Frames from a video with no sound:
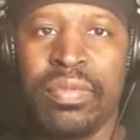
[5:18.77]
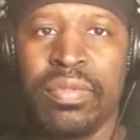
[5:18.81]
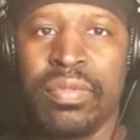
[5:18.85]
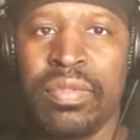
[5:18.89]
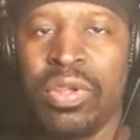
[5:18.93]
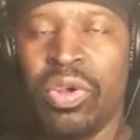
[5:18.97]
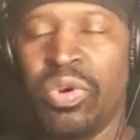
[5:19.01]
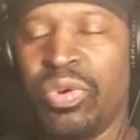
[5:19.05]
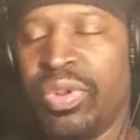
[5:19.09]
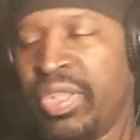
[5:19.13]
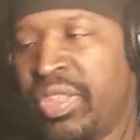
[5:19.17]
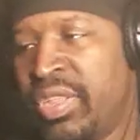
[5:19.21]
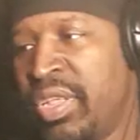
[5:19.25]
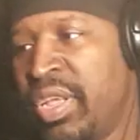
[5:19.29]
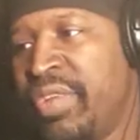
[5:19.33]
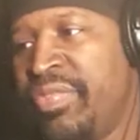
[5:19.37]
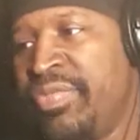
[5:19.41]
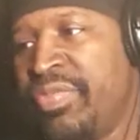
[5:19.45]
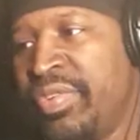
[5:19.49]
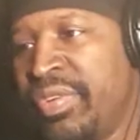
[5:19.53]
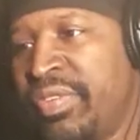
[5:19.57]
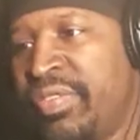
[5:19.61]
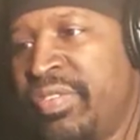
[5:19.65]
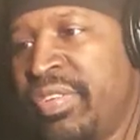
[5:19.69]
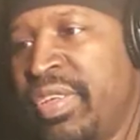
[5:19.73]
The only
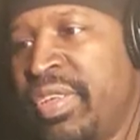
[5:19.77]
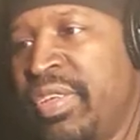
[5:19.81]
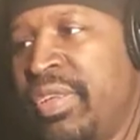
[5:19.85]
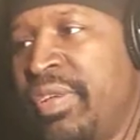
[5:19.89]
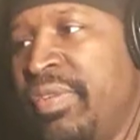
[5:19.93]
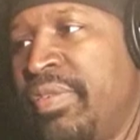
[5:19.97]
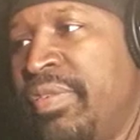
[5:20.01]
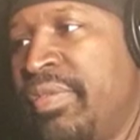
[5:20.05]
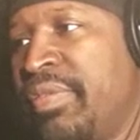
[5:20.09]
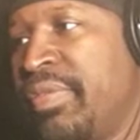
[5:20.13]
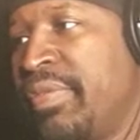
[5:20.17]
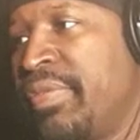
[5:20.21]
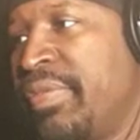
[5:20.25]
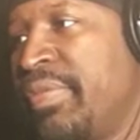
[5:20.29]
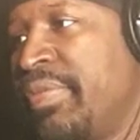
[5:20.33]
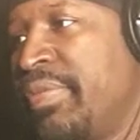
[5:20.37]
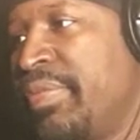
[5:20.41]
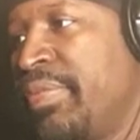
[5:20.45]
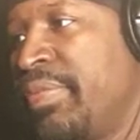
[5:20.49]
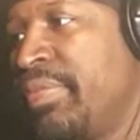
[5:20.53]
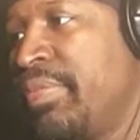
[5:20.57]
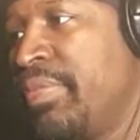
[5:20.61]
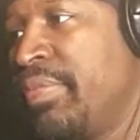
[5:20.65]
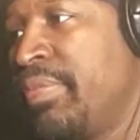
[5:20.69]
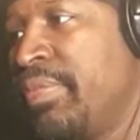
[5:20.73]
difference is
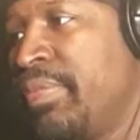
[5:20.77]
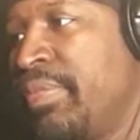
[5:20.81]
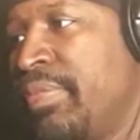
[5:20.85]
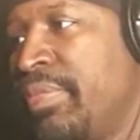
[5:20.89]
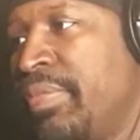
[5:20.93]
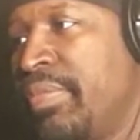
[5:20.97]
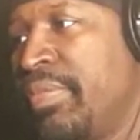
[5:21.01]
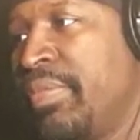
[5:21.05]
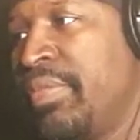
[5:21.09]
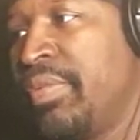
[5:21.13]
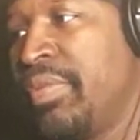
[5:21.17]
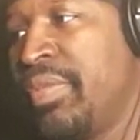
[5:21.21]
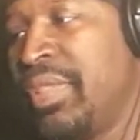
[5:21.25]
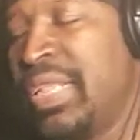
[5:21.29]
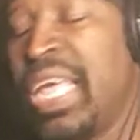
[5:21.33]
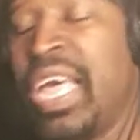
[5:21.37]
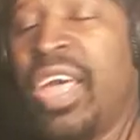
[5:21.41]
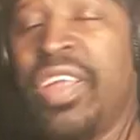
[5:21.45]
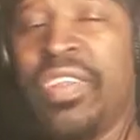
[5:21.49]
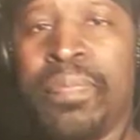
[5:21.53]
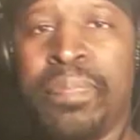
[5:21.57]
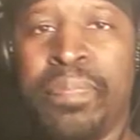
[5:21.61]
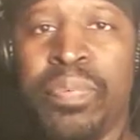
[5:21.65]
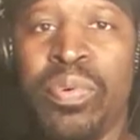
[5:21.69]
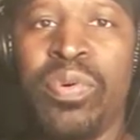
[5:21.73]
now
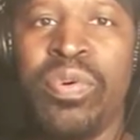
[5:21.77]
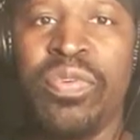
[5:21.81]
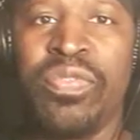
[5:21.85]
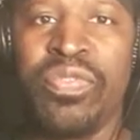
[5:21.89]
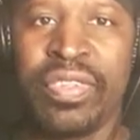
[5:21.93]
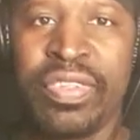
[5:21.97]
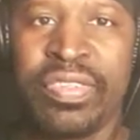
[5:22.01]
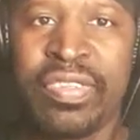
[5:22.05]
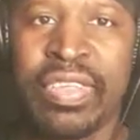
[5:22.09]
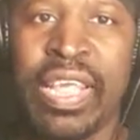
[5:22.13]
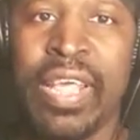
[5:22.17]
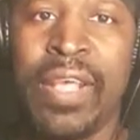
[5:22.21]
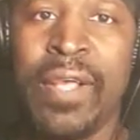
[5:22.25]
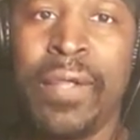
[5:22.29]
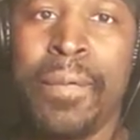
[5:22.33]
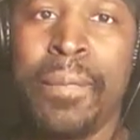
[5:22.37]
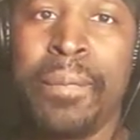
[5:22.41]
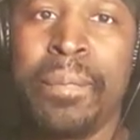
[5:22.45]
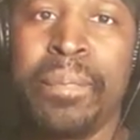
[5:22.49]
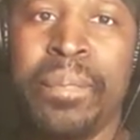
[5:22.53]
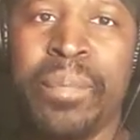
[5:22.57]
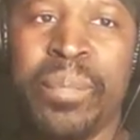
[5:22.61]
the proof is out